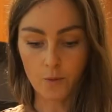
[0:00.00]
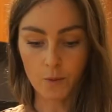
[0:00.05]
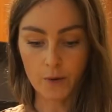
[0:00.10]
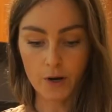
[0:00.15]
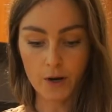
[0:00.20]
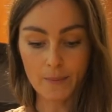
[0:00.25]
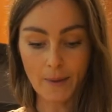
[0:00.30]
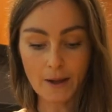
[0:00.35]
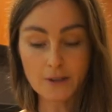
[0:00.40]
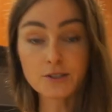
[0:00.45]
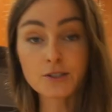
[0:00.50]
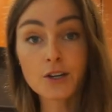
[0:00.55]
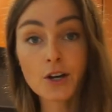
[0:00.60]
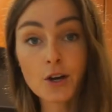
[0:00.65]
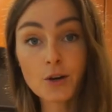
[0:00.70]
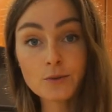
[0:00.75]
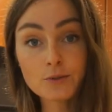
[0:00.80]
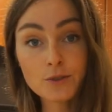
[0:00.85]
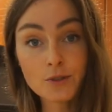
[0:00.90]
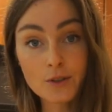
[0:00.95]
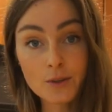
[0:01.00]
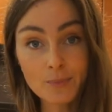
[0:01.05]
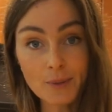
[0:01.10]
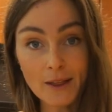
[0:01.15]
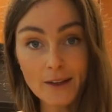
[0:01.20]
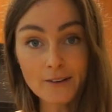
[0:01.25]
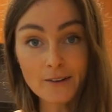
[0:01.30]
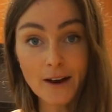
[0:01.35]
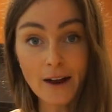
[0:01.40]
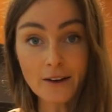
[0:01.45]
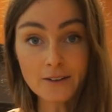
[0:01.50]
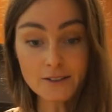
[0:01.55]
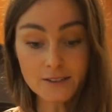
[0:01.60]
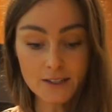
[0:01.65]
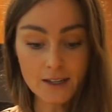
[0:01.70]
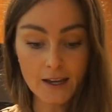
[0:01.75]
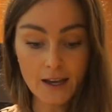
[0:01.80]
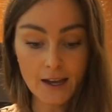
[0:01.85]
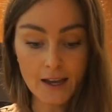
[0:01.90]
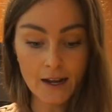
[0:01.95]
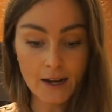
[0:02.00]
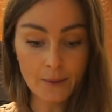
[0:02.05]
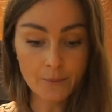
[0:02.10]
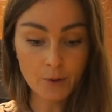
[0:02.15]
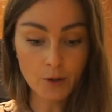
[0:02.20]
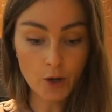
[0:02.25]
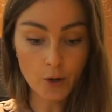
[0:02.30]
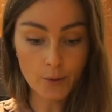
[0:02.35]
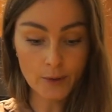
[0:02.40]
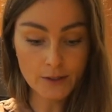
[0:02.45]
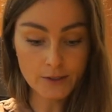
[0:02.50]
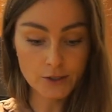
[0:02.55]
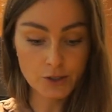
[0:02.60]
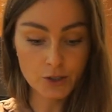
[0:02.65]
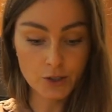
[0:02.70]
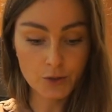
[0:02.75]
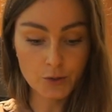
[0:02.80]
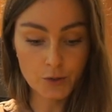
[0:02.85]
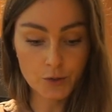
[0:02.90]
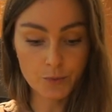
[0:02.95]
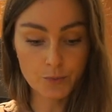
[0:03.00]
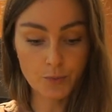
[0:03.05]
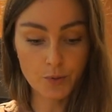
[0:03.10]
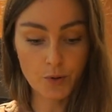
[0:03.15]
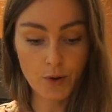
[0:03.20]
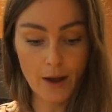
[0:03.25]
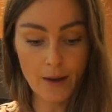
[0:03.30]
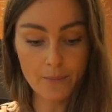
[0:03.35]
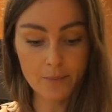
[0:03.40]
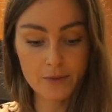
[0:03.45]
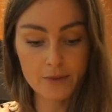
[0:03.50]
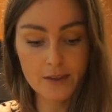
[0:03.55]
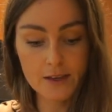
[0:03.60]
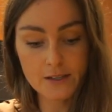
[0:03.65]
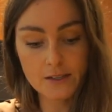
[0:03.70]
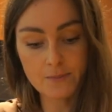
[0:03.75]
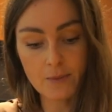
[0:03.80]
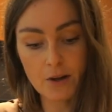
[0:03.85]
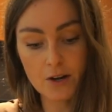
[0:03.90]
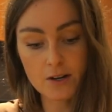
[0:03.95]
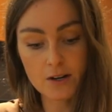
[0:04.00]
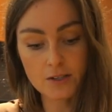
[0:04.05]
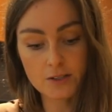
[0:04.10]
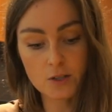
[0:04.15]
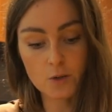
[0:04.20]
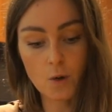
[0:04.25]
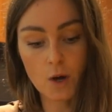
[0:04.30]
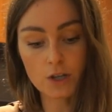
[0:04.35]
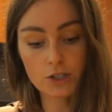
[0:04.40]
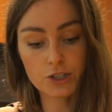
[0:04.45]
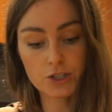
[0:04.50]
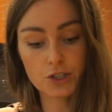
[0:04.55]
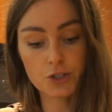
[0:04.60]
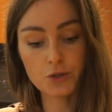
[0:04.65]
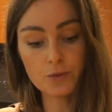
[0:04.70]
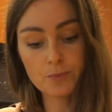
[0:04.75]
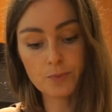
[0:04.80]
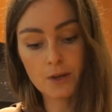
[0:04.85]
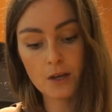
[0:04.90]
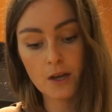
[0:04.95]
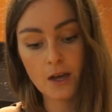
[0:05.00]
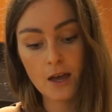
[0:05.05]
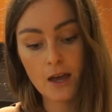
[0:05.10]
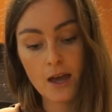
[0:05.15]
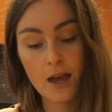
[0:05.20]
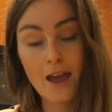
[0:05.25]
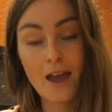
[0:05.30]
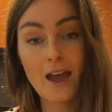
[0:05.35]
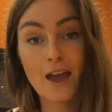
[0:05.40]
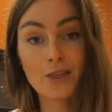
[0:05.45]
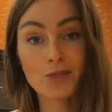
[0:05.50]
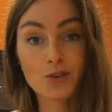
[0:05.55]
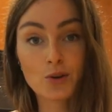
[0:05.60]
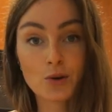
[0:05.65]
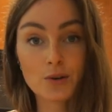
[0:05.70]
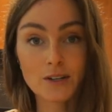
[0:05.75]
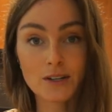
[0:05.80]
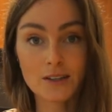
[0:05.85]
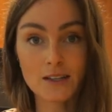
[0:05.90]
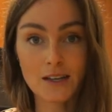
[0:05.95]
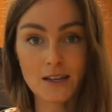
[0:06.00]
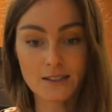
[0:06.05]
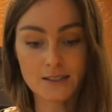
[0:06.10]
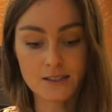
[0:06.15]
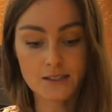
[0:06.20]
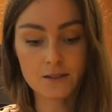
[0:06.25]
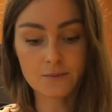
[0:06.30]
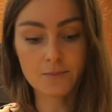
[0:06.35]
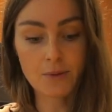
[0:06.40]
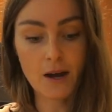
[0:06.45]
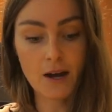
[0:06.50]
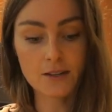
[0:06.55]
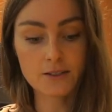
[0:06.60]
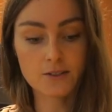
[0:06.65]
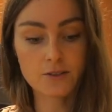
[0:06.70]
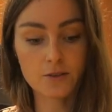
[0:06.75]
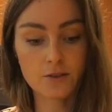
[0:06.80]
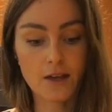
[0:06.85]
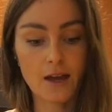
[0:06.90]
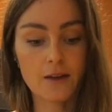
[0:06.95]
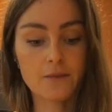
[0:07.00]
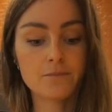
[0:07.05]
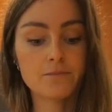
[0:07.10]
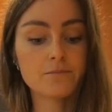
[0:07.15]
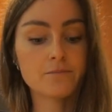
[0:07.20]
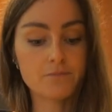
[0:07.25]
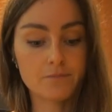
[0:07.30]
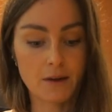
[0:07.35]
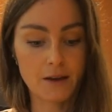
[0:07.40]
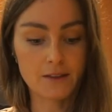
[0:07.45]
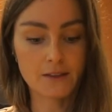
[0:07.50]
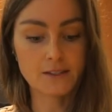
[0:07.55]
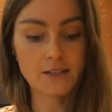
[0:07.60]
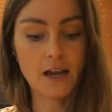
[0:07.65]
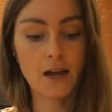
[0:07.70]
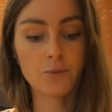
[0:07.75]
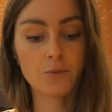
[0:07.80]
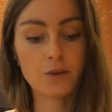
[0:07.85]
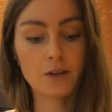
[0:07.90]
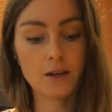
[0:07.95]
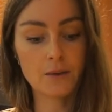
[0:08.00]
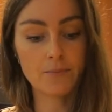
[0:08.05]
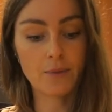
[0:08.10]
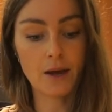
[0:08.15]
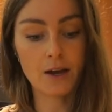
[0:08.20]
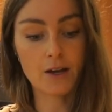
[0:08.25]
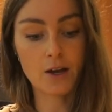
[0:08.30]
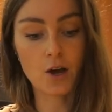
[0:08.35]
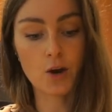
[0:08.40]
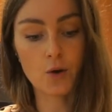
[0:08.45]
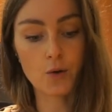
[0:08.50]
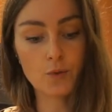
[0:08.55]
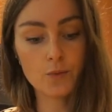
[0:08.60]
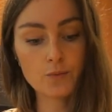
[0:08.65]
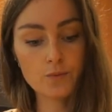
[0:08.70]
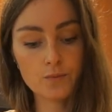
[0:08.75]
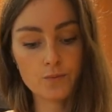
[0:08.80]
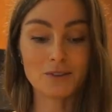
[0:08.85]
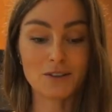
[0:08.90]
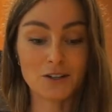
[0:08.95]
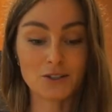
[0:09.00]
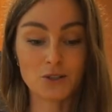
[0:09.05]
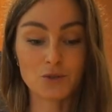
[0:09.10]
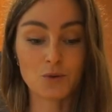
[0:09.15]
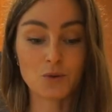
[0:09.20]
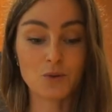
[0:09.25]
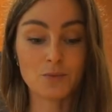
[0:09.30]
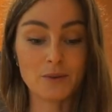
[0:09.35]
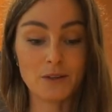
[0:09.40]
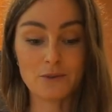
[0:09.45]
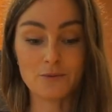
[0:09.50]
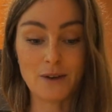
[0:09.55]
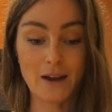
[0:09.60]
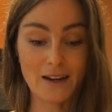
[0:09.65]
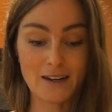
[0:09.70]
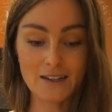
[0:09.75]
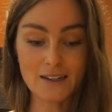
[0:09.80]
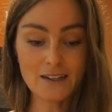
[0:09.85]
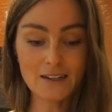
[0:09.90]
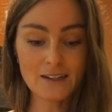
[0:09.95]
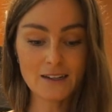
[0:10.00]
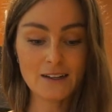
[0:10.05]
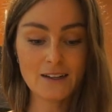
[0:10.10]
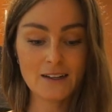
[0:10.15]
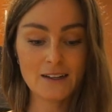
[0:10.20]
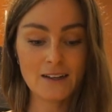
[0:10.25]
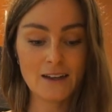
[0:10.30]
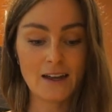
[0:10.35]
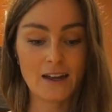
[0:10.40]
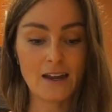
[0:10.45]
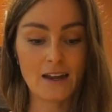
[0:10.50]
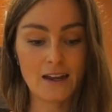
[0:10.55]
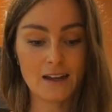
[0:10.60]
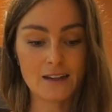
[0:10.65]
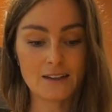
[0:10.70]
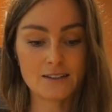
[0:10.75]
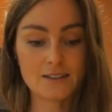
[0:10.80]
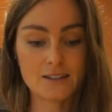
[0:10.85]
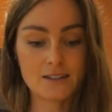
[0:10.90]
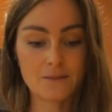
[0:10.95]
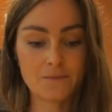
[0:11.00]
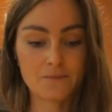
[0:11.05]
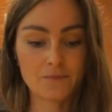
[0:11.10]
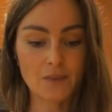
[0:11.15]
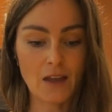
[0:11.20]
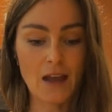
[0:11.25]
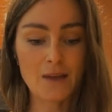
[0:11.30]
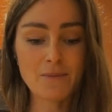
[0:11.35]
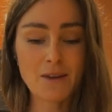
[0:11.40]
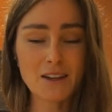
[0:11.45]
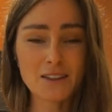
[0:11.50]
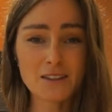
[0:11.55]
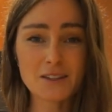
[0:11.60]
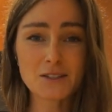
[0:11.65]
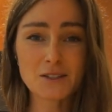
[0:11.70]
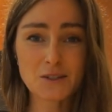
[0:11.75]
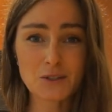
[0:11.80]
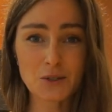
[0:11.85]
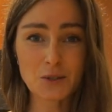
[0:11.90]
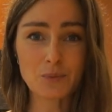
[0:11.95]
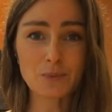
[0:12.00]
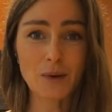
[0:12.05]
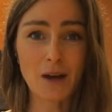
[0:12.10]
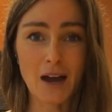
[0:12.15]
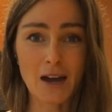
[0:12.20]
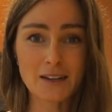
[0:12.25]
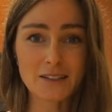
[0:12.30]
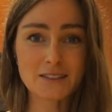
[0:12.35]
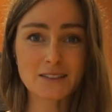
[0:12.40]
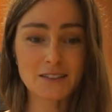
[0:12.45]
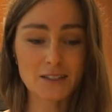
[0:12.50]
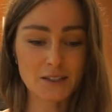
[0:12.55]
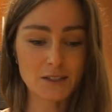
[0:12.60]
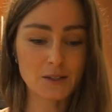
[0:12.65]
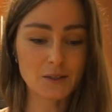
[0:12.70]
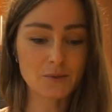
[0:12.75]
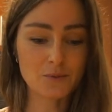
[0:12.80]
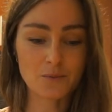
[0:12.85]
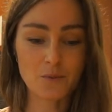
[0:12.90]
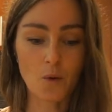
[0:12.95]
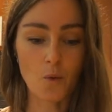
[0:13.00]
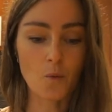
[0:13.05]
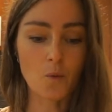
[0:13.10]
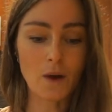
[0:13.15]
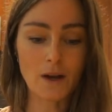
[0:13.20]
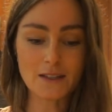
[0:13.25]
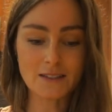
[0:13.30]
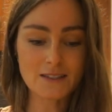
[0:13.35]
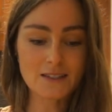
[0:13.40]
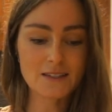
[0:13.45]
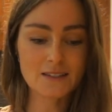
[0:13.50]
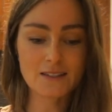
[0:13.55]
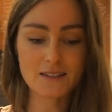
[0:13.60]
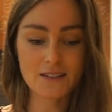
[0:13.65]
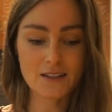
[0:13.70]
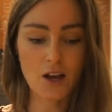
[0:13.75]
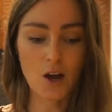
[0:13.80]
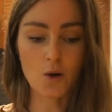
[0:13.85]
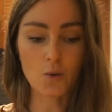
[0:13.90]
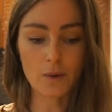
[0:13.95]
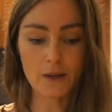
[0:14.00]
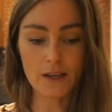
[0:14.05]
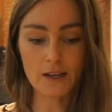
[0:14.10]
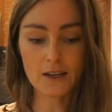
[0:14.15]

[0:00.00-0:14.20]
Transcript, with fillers: we are about to go to the playground, and I'm going to prep this butternut squash soup and throw it in the Instant Pot so that by the time we get back home, lunch will be ready. And I make this soup honestly once a